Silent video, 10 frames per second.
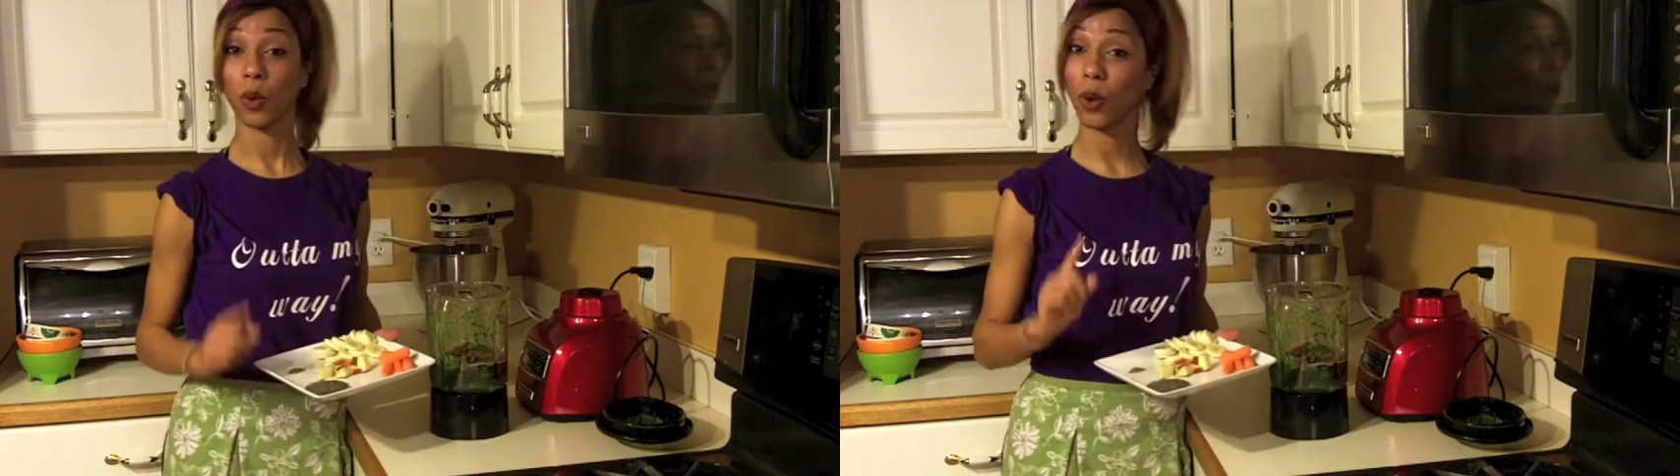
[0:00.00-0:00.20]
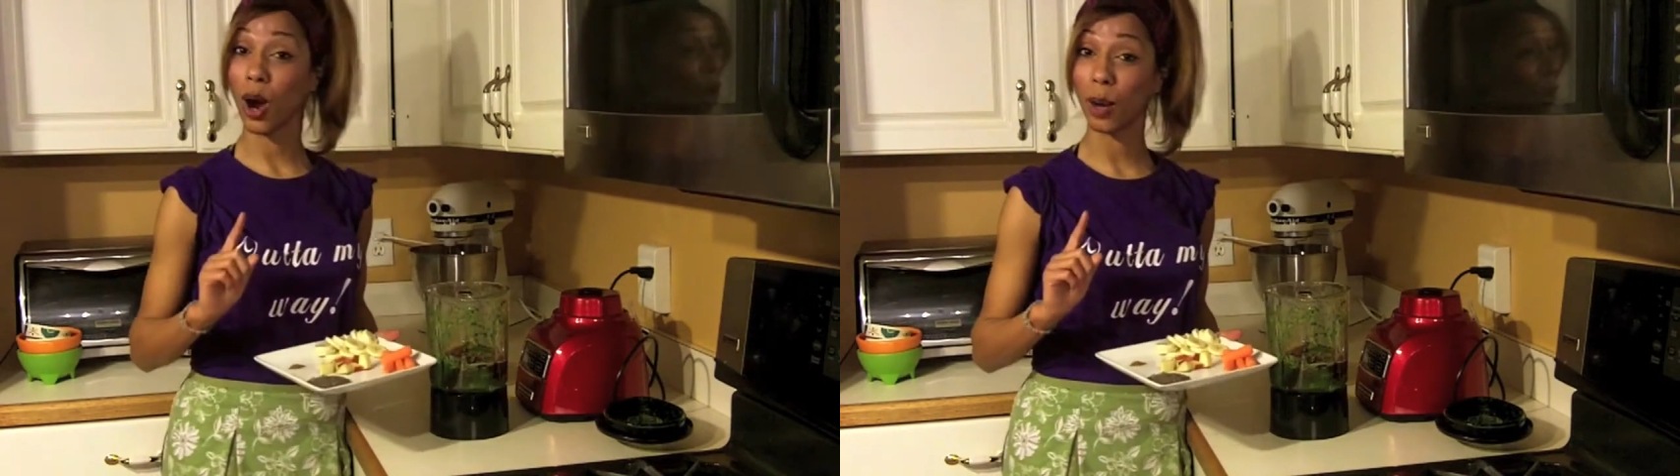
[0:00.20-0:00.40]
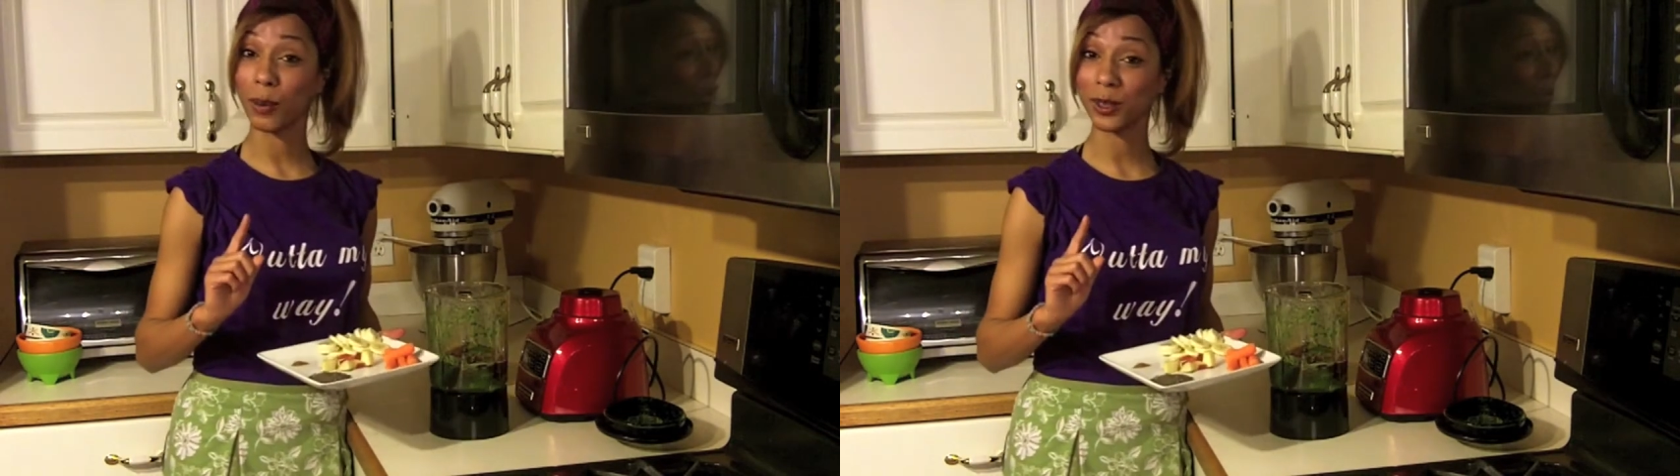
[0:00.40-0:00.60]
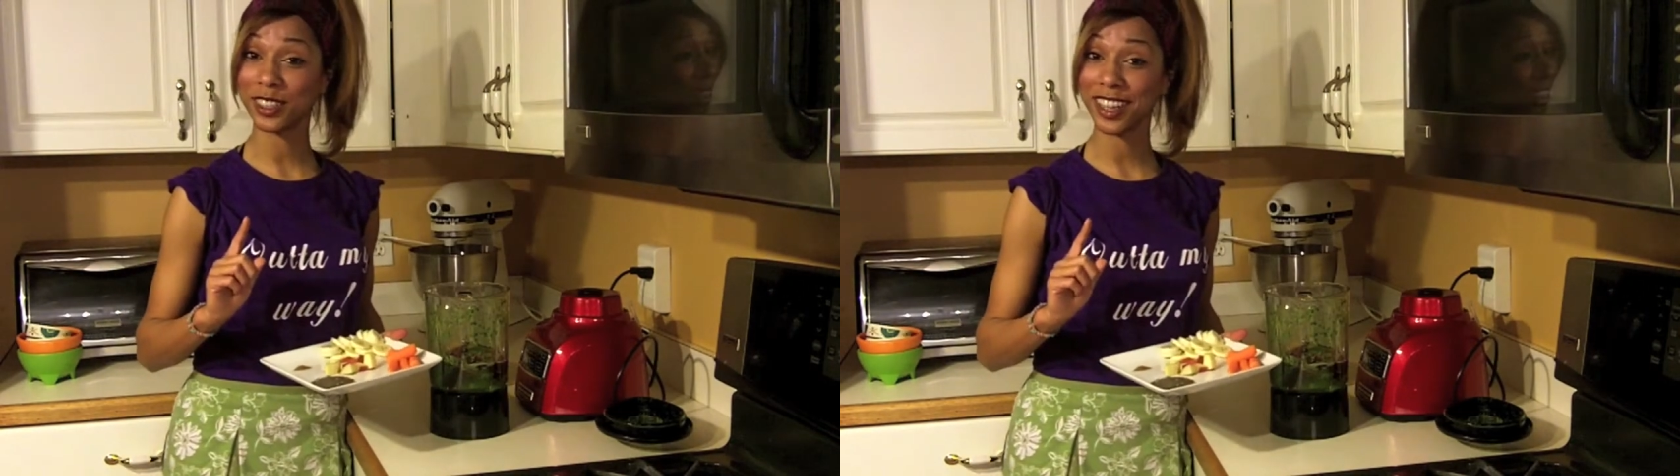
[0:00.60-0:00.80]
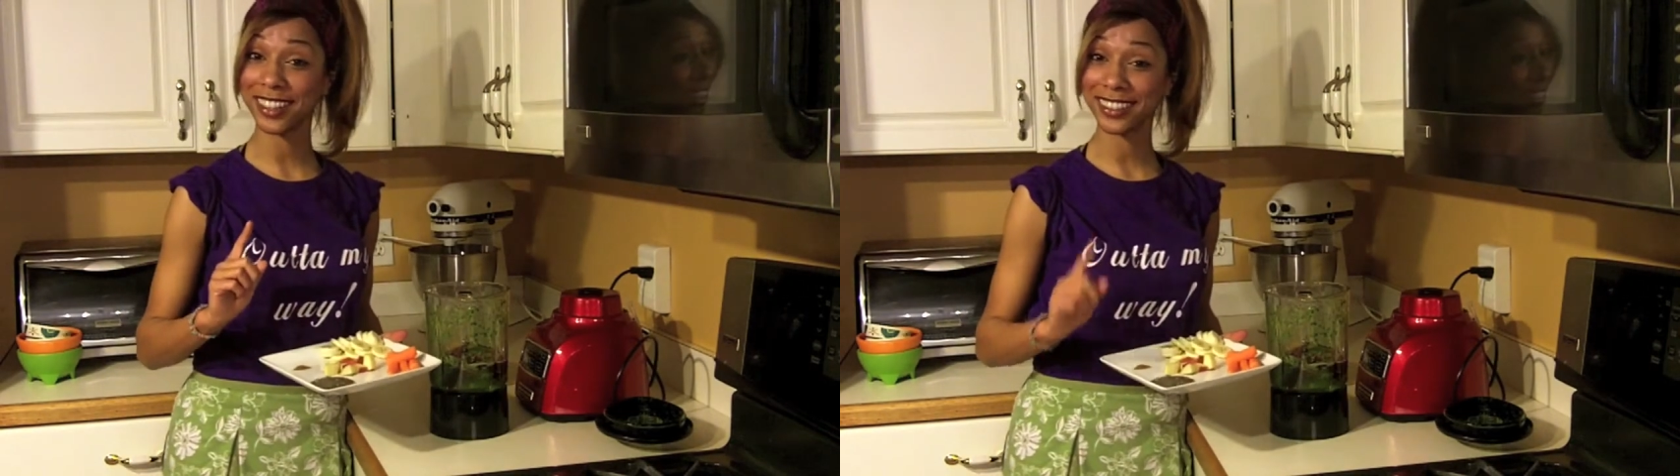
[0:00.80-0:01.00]
We're
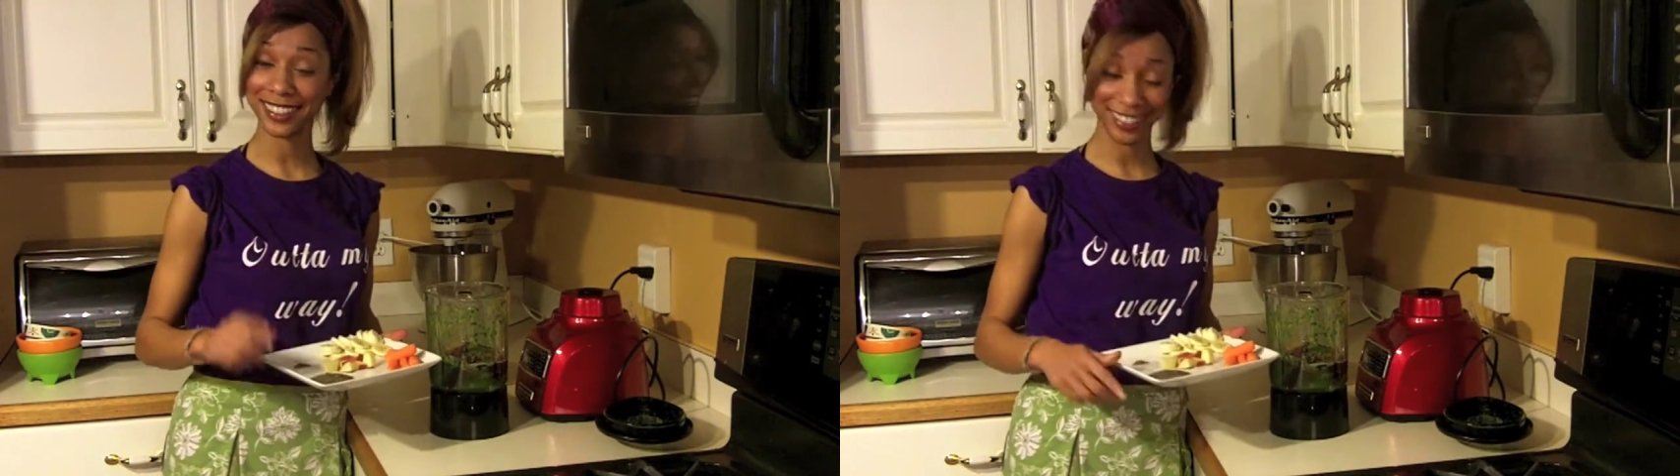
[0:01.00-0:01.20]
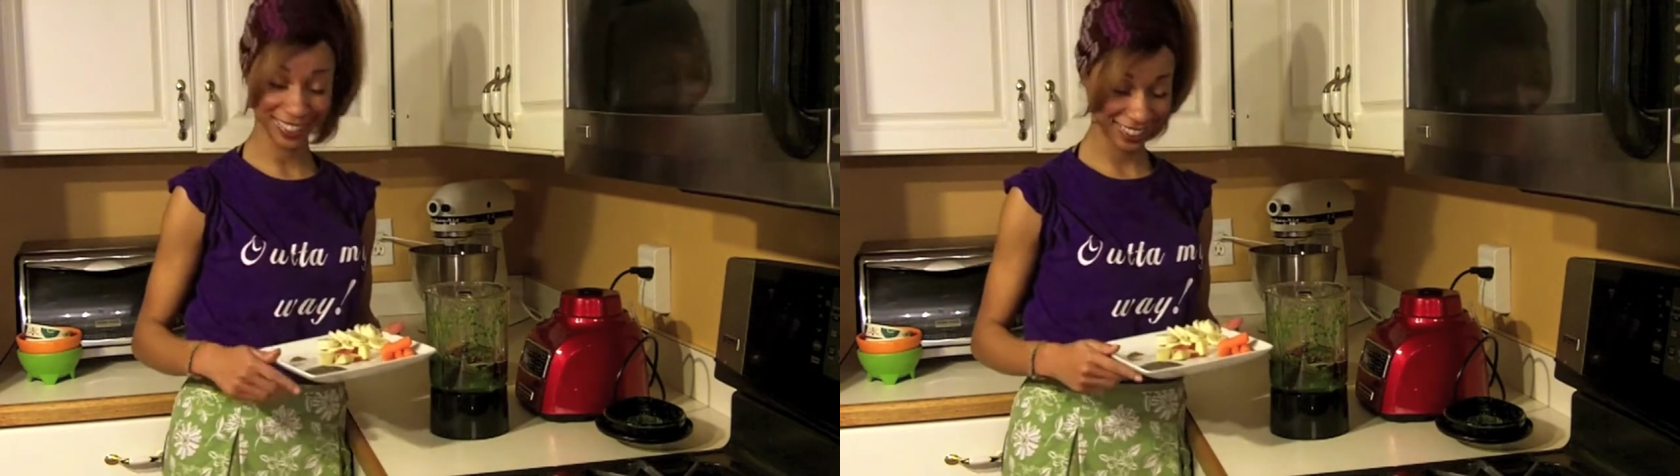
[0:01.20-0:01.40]
almost done.